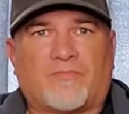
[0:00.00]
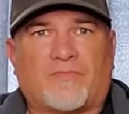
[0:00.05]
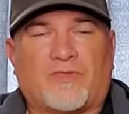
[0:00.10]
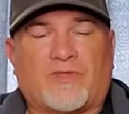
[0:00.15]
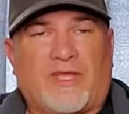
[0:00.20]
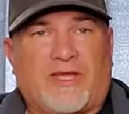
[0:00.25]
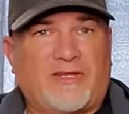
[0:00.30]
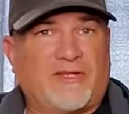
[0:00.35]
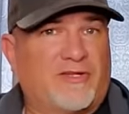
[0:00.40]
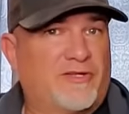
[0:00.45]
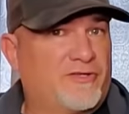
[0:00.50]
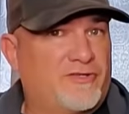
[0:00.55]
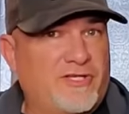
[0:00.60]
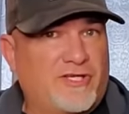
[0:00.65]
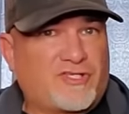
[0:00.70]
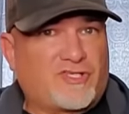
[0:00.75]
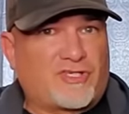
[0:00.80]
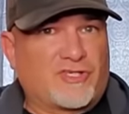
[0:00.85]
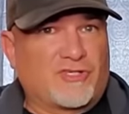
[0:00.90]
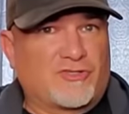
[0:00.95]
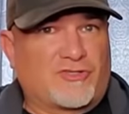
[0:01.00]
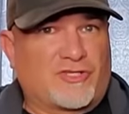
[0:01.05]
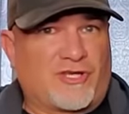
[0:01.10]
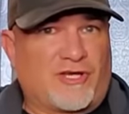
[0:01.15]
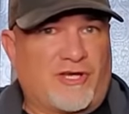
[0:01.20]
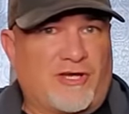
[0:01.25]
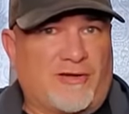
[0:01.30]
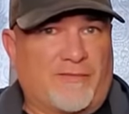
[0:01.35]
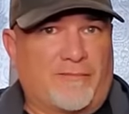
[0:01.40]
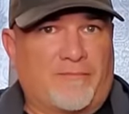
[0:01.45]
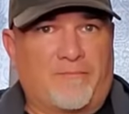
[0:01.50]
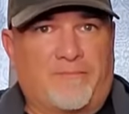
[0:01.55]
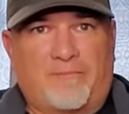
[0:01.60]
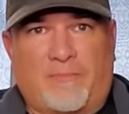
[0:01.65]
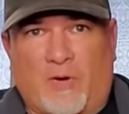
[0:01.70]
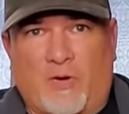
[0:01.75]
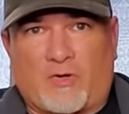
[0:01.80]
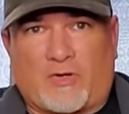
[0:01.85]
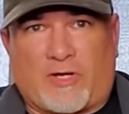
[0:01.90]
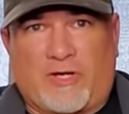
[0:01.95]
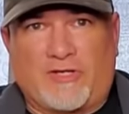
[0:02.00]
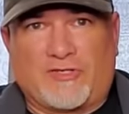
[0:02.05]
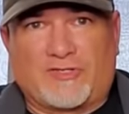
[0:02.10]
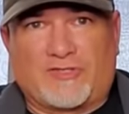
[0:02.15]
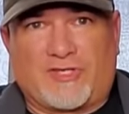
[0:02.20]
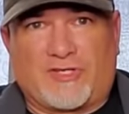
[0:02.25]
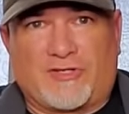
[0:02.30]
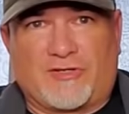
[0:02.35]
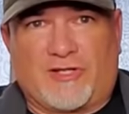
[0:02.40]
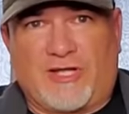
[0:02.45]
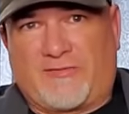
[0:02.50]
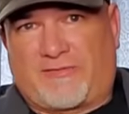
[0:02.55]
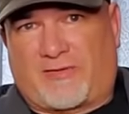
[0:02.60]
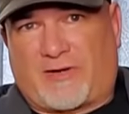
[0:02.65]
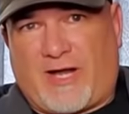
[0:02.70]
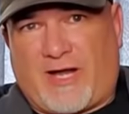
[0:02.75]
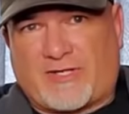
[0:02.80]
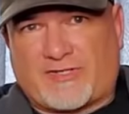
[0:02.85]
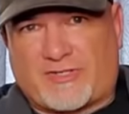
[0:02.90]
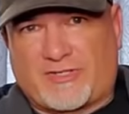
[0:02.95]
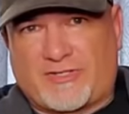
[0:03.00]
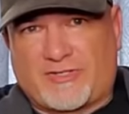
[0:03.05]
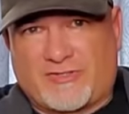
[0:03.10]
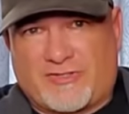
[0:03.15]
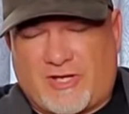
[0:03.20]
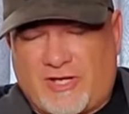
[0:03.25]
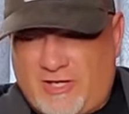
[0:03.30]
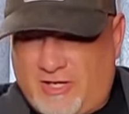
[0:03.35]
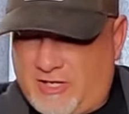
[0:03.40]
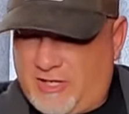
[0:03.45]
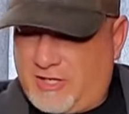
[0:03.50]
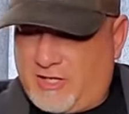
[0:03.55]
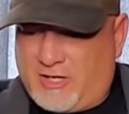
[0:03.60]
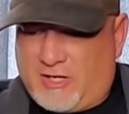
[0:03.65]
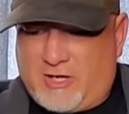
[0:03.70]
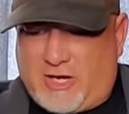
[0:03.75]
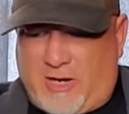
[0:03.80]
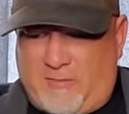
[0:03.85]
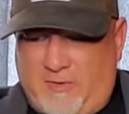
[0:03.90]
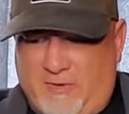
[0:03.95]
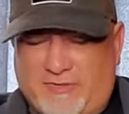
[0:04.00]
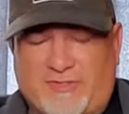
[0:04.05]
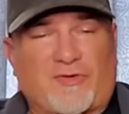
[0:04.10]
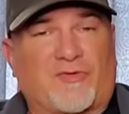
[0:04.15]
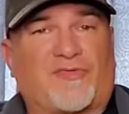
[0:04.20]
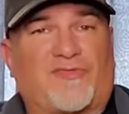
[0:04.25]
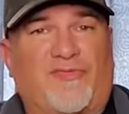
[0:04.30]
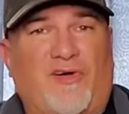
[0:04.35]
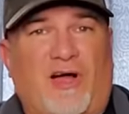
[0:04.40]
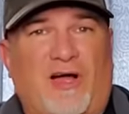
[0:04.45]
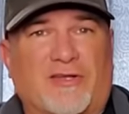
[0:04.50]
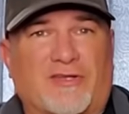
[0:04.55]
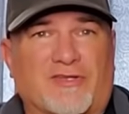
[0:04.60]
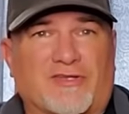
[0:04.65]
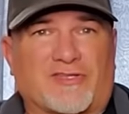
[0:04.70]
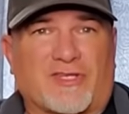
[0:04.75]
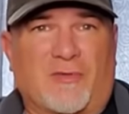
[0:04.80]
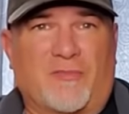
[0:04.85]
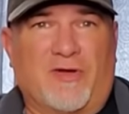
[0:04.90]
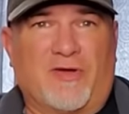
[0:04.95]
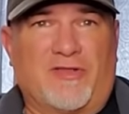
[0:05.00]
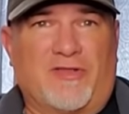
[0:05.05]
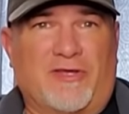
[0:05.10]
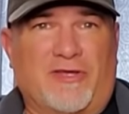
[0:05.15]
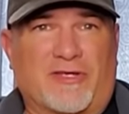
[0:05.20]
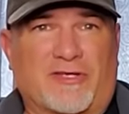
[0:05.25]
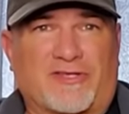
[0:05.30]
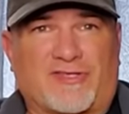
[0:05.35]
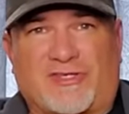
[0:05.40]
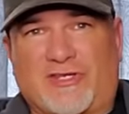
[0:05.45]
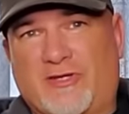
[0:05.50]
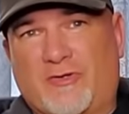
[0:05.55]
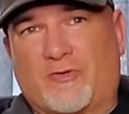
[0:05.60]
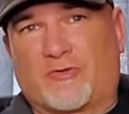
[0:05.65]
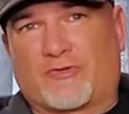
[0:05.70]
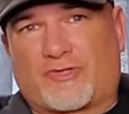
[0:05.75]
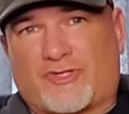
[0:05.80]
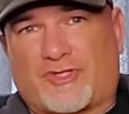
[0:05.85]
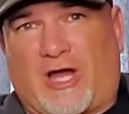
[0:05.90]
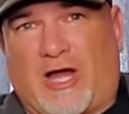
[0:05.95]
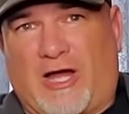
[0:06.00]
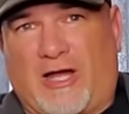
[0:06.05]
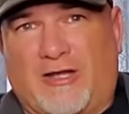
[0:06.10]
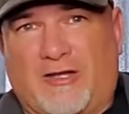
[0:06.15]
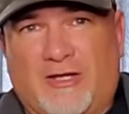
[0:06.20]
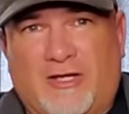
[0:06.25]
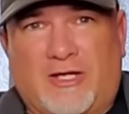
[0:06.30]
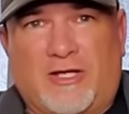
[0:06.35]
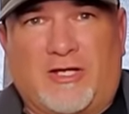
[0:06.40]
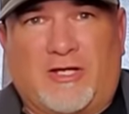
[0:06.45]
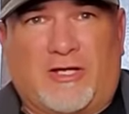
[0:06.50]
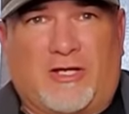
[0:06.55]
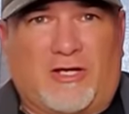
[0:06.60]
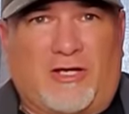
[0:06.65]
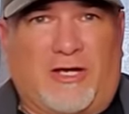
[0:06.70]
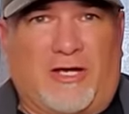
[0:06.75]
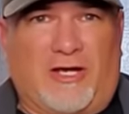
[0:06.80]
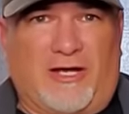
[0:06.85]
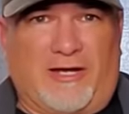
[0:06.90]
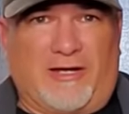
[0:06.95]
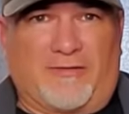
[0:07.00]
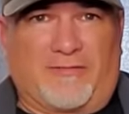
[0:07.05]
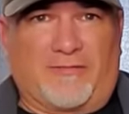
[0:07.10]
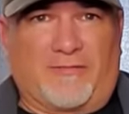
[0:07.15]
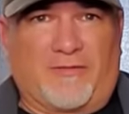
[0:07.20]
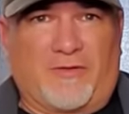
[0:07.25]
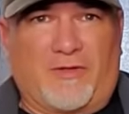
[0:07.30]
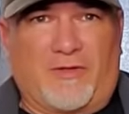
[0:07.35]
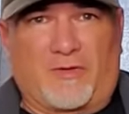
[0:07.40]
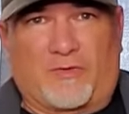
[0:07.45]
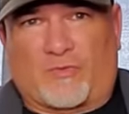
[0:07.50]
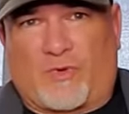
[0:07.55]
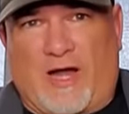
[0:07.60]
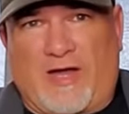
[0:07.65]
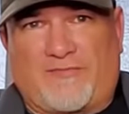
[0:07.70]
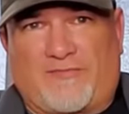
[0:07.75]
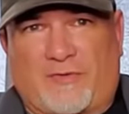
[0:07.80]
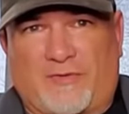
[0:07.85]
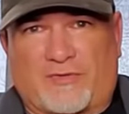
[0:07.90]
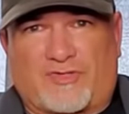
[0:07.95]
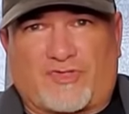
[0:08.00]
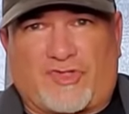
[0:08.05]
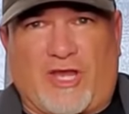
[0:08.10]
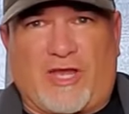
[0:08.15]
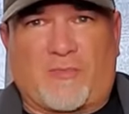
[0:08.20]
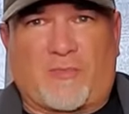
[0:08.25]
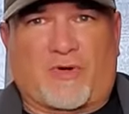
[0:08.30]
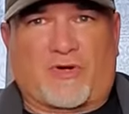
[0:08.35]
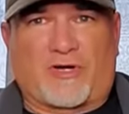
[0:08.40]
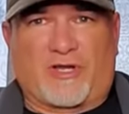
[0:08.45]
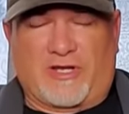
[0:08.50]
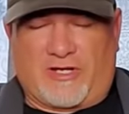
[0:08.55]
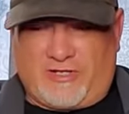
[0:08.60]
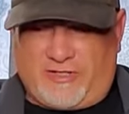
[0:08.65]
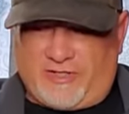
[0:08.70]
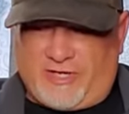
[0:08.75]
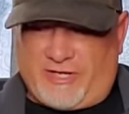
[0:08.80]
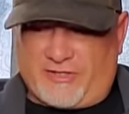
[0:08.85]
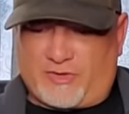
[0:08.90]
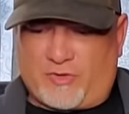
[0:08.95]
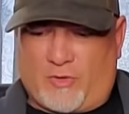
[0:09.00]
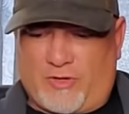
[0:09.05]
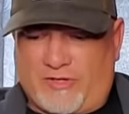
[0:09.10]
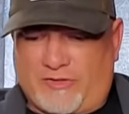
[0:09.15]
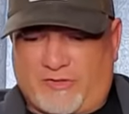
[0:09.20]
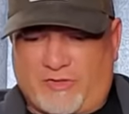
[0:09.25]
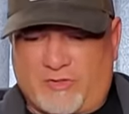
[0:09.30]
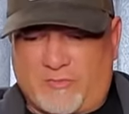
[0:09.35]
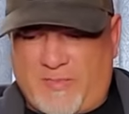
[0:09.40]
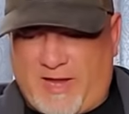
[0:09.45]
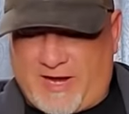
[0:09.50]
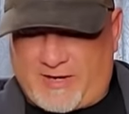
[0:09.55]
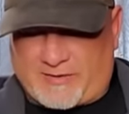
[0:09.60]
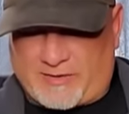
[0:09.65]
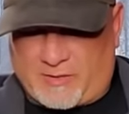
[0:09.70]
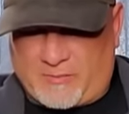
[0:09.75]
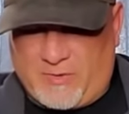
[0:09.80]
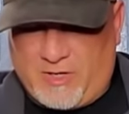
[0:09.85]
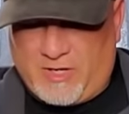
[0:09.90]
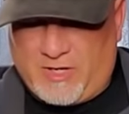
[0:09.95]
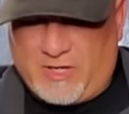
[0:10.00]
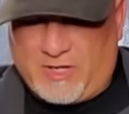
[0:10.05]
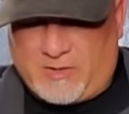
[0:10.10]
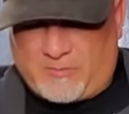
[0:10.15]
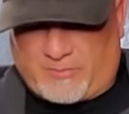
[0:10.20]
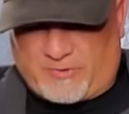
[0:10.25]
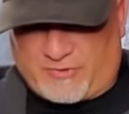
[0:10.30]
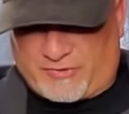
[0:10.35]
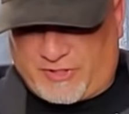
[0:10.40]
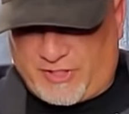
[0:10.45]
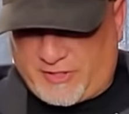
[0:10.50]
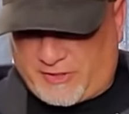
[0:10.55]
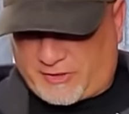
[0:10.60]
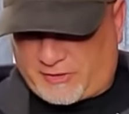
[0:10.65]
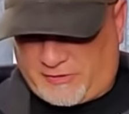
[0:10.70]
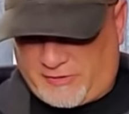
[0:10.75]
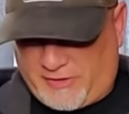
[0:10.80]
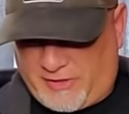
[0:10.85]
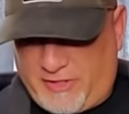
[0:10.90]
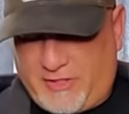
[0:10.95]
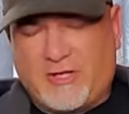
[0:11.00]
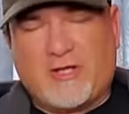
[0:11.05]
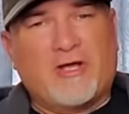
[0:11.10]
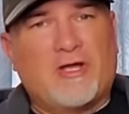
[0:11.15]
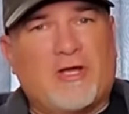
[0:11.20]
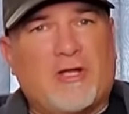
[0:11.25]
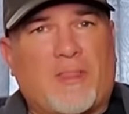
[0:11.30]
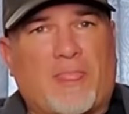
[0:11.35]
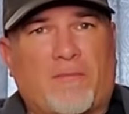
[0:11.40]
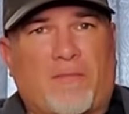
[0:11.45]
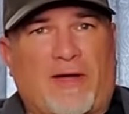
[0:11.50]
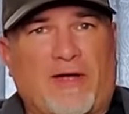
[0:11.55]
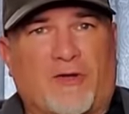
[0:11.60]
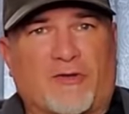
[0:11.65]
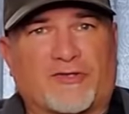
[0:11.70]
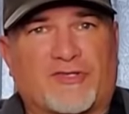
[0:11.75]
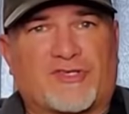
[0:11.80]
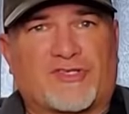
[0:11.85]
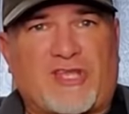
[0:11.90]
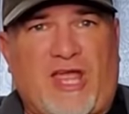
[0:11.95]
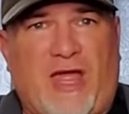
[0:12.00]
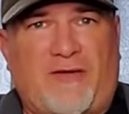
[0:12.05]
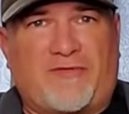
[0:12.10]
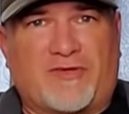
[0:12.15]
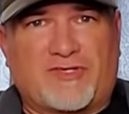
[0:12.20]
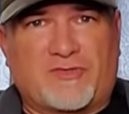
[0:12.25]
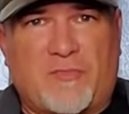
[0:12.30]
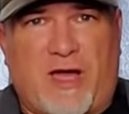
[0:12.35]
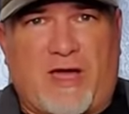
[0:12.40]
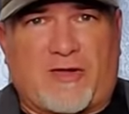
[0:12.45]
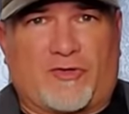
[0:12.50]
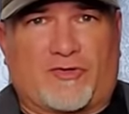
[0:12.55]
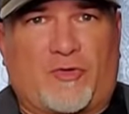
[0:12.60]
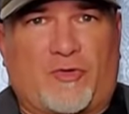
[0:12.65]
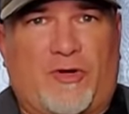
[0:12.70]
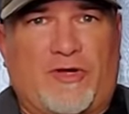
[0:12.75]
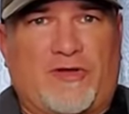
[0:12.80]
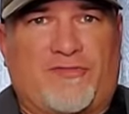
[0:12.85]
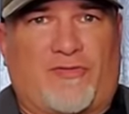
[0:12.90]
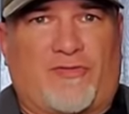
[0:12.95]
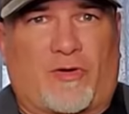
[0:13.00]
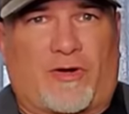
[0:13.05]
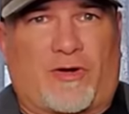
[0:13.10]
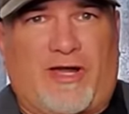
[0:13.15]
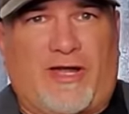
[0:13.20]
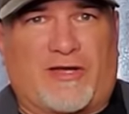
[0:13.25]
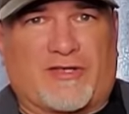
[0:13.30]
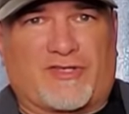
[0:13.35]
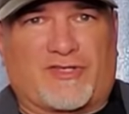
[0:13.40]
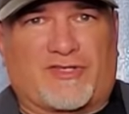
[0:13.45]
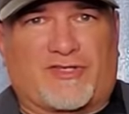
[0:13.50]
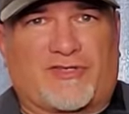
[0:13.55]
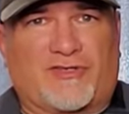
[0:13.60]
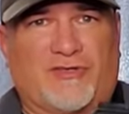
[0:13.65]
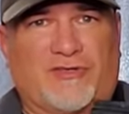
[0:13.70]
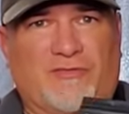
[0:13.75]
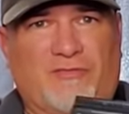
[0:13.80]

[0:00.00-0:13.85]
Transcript: And in addition to bolt guns and lever actions, I'm also fond of some of the single shot rifles chambered in 22 Magnum, particularly my old Savage Model 24S.